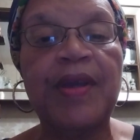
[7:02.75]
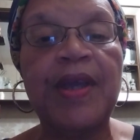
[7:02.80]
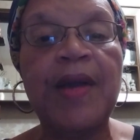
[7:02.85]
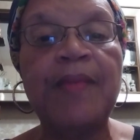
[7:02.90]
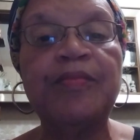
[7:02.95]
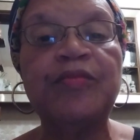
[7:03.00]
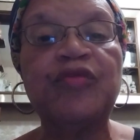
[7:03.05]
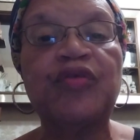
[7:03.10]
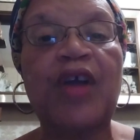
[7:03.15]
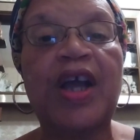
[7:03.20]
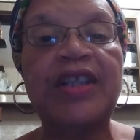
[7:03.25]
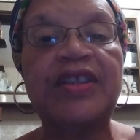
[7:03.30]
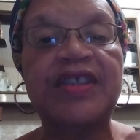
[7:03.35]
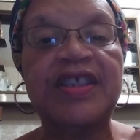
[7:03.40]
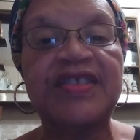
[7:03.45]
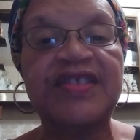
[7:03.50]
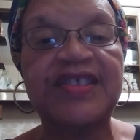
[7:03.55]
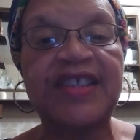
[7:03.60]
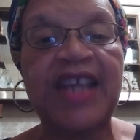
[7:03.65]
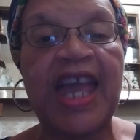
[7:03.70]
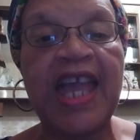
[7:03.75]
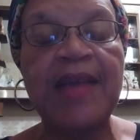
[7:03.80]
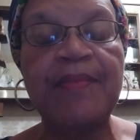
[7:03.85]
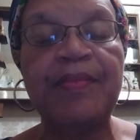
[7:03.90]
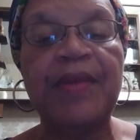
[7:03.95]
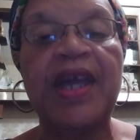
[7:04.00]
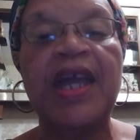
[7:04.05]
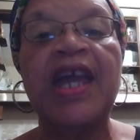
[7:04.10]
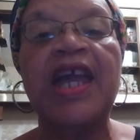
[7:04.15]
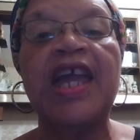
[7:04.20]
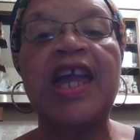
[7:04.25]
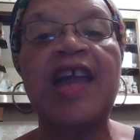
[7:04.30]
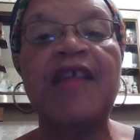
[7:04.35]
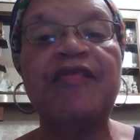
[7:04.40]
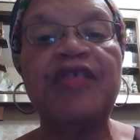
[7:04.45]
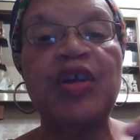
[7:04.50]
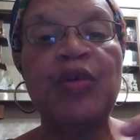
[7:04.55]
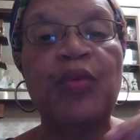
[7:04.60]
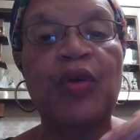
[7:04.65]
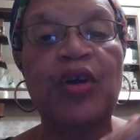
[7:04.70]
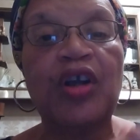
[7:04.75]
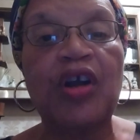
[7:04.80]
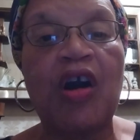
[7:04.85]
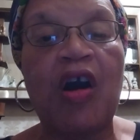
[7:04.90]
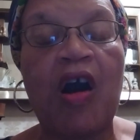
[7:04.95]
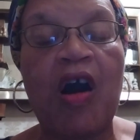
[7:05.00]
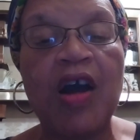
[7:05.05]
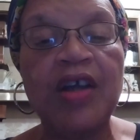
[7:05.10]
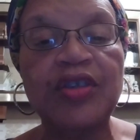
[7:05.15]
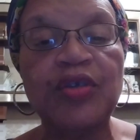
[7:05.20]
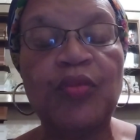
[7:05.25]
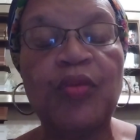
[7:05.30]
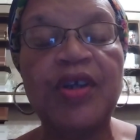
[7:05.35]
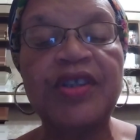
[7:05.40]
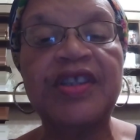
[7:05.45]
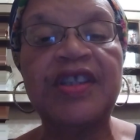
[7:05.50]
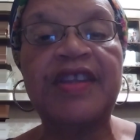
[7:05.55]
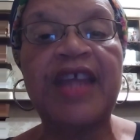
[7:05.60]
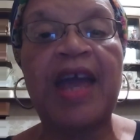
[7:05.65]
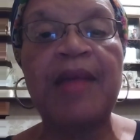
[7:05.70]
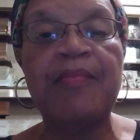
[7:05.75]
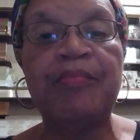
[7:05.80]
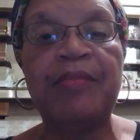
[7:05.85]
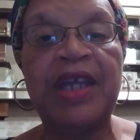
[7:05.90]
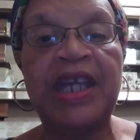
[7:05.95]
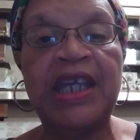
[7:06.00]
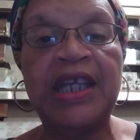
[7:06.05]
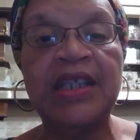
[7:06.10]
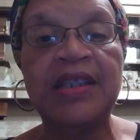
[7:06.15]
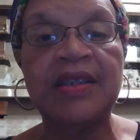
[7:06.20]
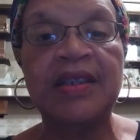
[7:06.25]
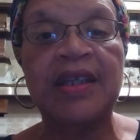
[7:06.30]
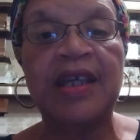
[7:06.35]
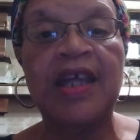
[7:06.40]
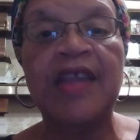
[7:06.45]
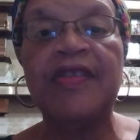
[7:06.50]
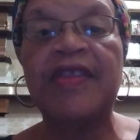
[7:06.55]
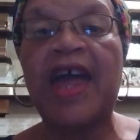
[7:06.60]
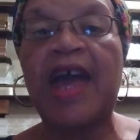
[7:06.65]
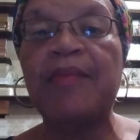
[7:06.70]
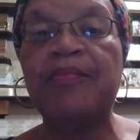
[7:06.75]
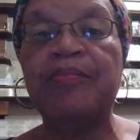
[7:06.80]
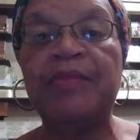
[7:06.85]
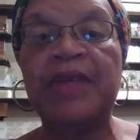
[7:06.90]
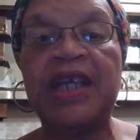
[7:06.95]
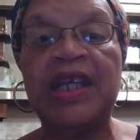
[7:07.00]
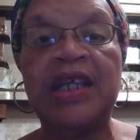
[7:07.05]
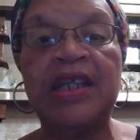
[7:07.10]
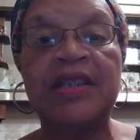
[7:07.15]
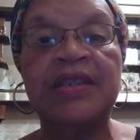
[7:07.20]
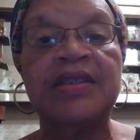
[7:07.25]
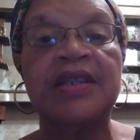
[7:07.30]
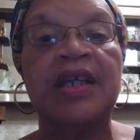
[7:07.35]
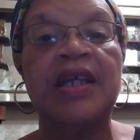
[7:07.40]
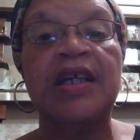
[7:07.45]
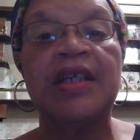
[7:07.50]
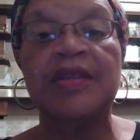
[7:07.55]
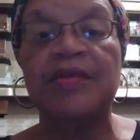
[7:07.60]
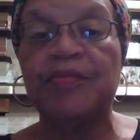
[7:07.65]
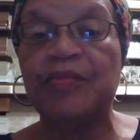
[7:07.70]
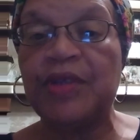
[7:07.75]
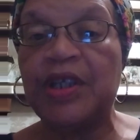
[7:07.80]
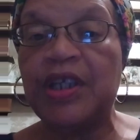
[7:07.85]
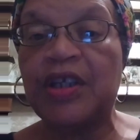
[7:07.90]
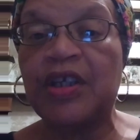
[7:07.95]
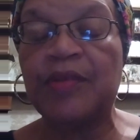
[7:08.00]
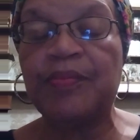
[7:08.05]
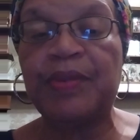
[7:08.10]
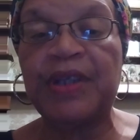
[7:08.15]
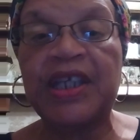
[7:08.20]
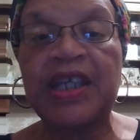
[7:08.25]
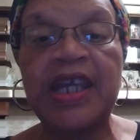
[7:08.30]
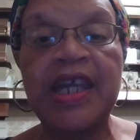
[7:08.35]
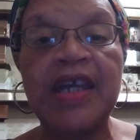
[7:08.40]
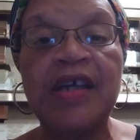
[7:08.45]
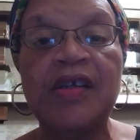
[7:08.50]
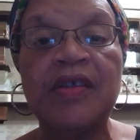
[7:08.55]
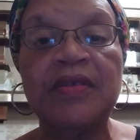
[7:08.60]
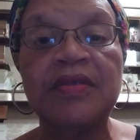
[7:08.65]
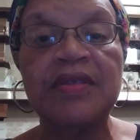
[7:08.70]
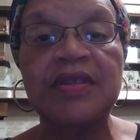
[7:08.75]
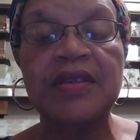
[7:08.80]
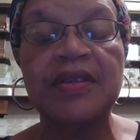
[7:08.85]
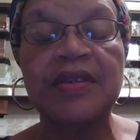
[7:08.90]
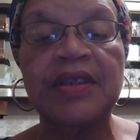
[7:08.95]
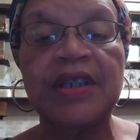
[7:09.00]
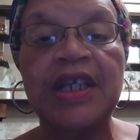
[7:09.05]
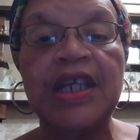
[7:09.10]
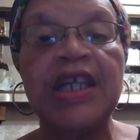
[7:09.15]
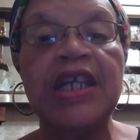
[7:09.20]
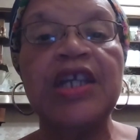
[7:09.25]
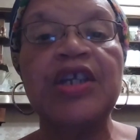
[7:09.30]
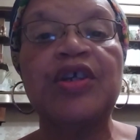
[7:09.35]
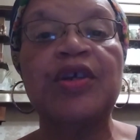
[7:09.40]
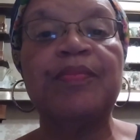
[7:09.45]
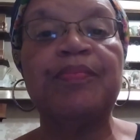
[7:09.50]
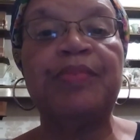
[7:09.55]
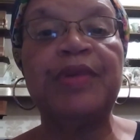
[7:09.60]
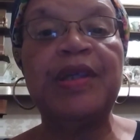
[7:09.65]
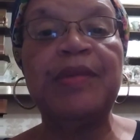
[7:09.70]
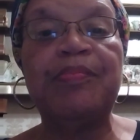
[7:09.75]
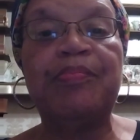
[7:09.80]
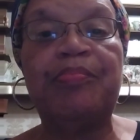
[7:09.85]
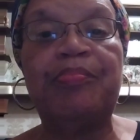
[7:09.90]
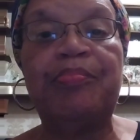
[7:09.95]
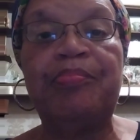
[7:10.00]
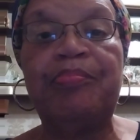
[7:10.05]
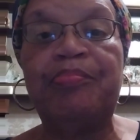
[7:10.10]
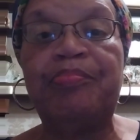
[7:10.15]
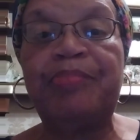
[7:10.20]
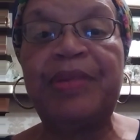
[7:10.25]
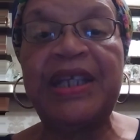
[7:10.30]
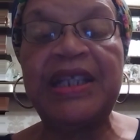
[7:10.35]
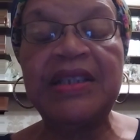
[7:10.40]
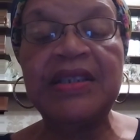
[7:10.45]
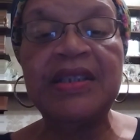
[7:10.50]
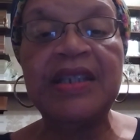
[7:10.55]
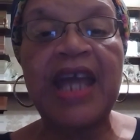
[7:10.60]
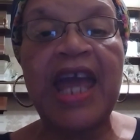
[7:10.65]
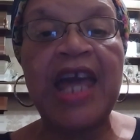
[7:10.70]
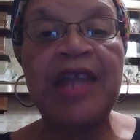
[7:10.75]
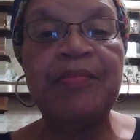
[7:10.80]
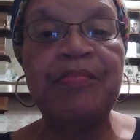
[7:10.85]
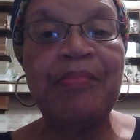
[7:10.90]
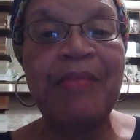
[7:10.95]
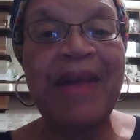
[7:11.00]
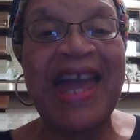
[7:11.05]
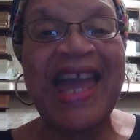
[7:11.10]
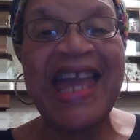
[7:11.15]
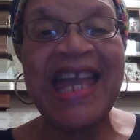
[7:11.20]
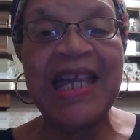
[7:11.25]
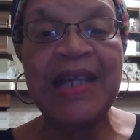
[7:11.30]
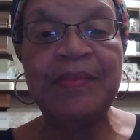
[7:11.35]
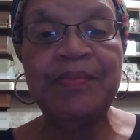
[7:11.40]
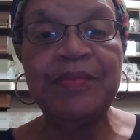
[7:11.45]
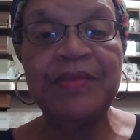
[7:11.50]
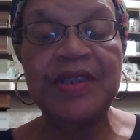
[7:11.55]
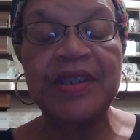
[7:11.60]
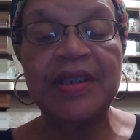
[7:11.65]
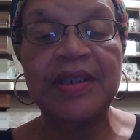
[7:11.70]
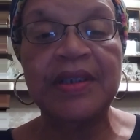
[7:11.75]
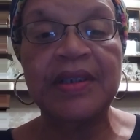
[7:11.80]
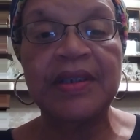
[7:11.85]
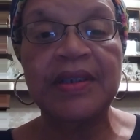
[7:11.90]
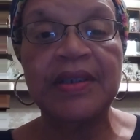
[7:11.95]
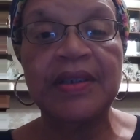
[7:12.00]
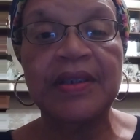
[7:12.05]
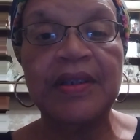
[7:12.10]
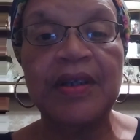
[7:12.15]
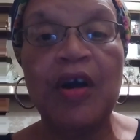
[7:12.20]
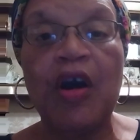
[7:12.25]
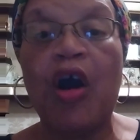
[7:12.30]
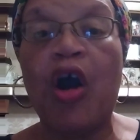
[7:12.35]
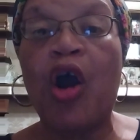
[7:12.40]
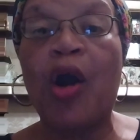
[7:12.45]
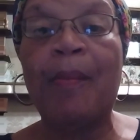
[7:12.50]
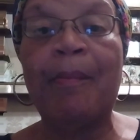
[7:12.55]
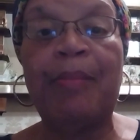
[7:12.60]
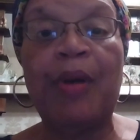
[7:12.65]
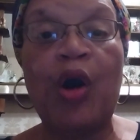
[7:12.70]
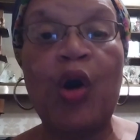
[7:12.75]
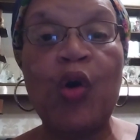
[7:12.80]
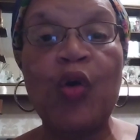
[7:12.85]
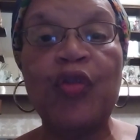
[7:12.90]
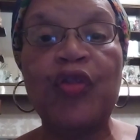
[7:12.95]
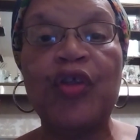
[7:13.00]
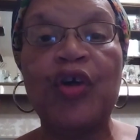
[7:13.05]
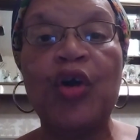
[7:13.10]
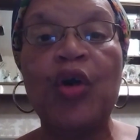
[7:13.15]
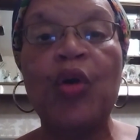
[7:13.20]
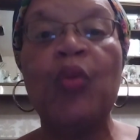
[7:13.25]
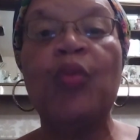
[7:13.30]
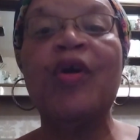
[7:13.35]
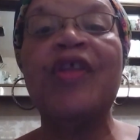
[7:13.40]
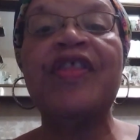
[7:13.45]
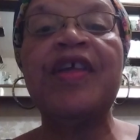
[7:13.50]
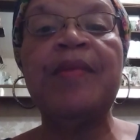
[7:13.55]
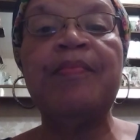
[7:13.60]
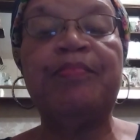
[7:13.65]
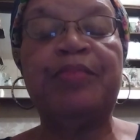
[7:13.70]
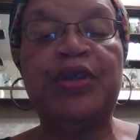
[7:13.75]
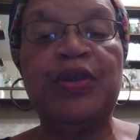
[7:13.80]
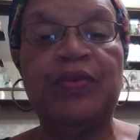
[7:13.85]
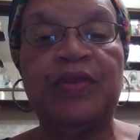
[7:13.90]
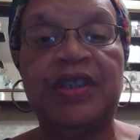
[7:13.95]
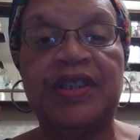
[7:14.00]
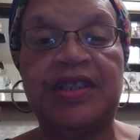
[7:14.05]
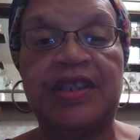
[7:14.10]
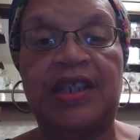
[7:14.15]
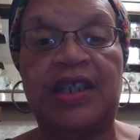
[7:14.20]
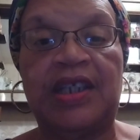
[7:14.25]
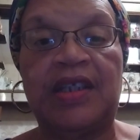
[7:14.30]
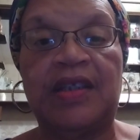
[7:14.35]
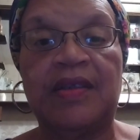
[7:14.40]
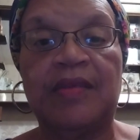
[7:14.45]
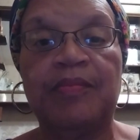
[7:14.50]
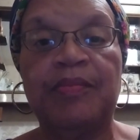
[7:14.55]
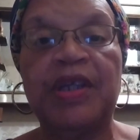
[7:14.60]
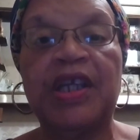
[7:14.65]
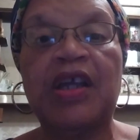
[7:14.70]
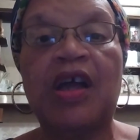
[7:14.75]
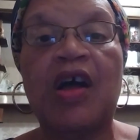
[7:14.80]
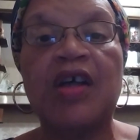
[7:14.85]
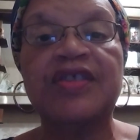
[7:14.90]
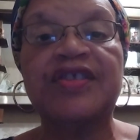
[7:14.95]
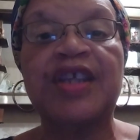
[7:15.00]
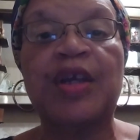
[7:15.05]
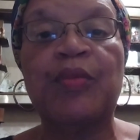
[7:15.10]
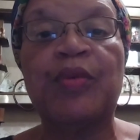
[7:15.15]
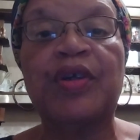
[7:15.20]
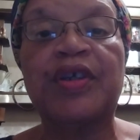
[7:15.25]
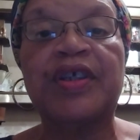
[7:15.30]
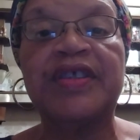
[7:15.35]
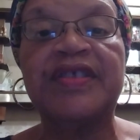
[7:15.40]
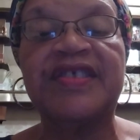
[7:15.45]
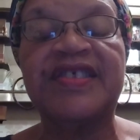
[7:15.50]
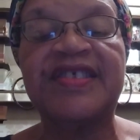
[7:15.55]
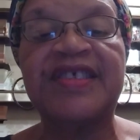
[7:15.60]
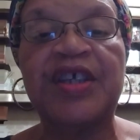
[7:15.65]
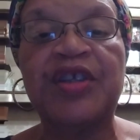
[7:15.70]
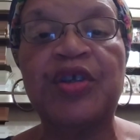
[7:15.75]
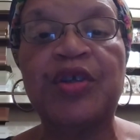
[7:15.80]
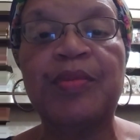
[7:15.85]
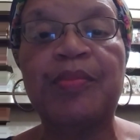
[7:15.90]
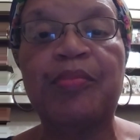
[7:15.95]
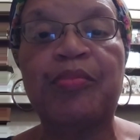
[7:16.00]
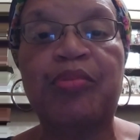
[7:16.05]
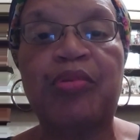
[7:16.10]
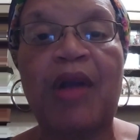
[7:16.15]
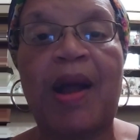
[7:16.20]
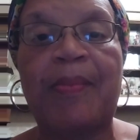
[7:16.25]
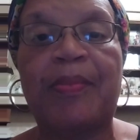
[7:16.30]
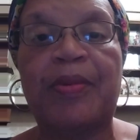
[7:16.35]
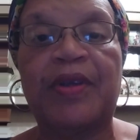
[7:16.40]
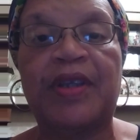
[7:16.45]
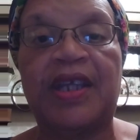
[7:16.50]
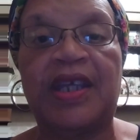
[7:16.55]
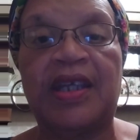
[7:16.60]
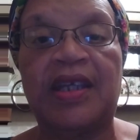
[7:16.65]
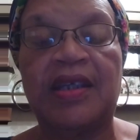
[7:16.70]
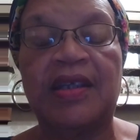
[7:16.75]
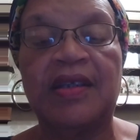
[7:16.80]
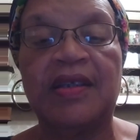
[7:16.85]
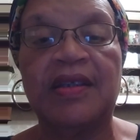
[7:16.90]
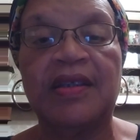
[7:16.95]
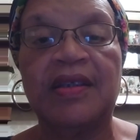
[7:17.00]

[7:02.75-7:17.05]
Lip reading: him trying to escape. If he were caught, what did that mean? That meant he could be killed, he could be beaten and maimed, or both with impunity because they were considered property.